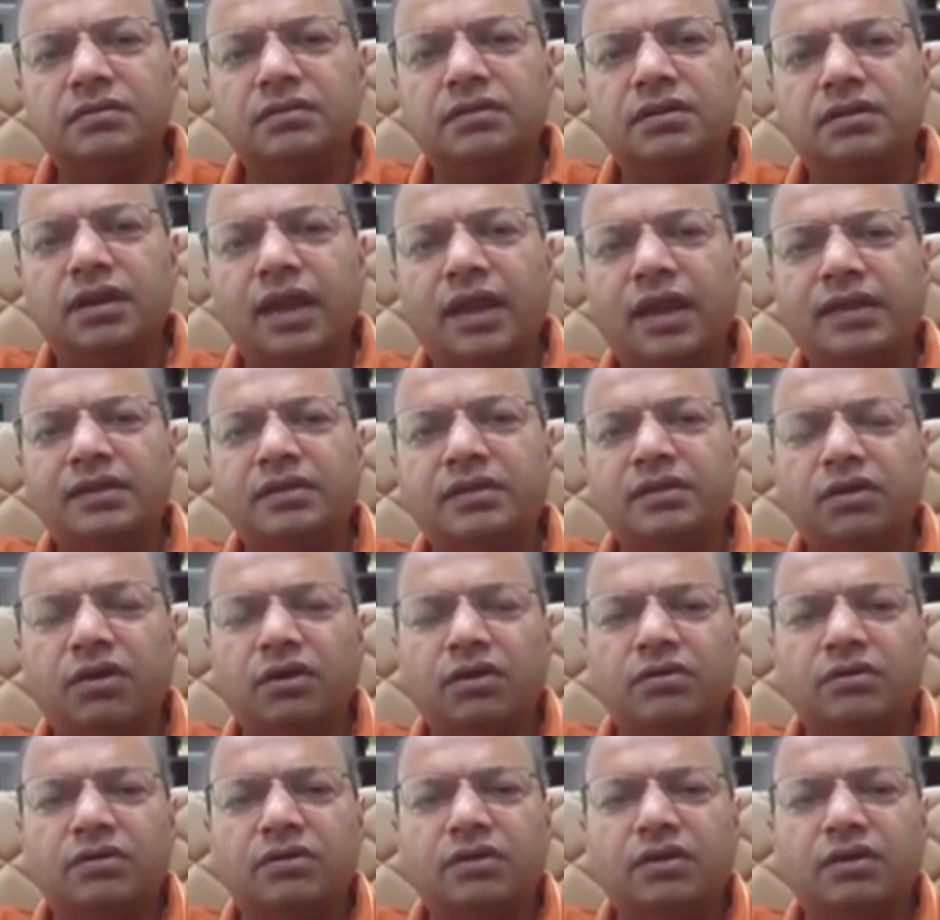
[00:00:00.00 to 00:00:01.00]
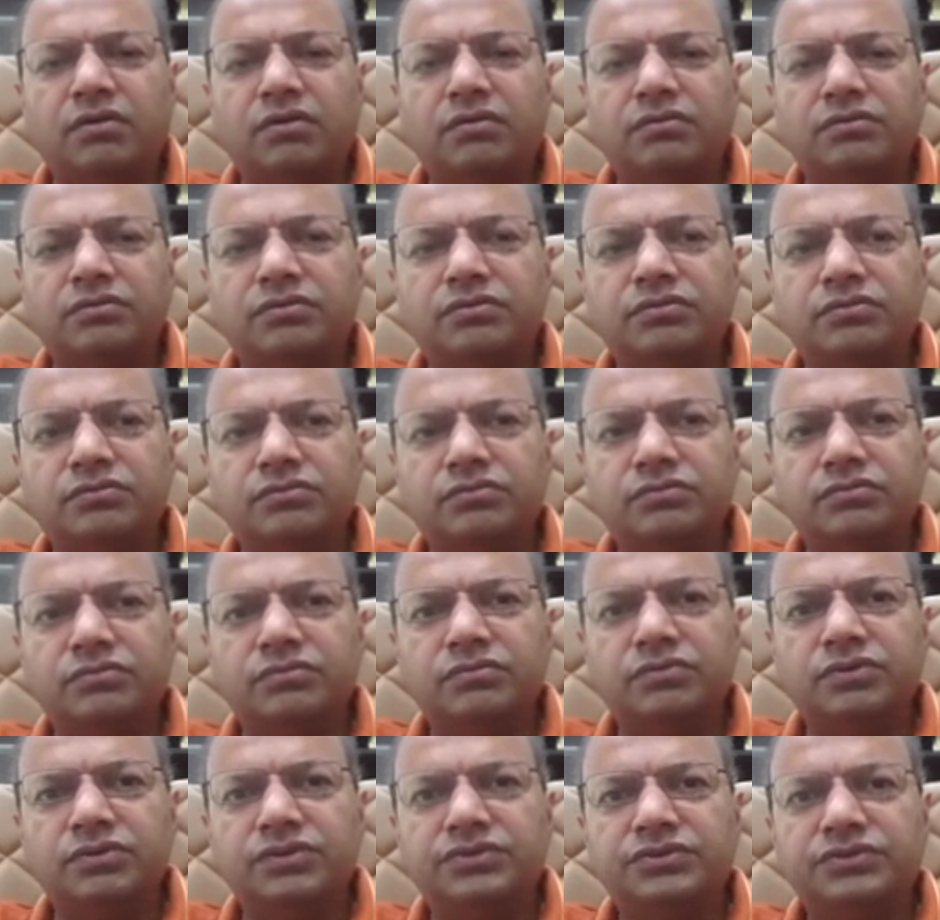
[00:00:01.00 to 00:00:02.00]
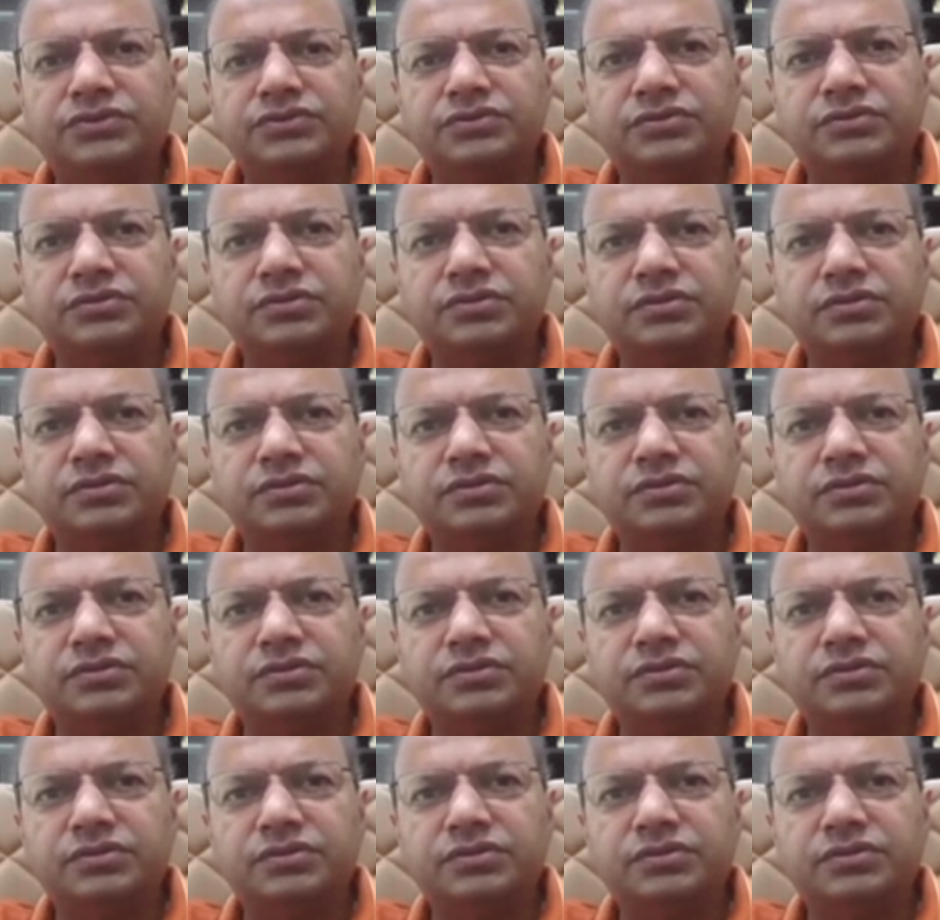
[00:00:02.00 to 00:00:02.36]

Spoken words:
light lockdown, which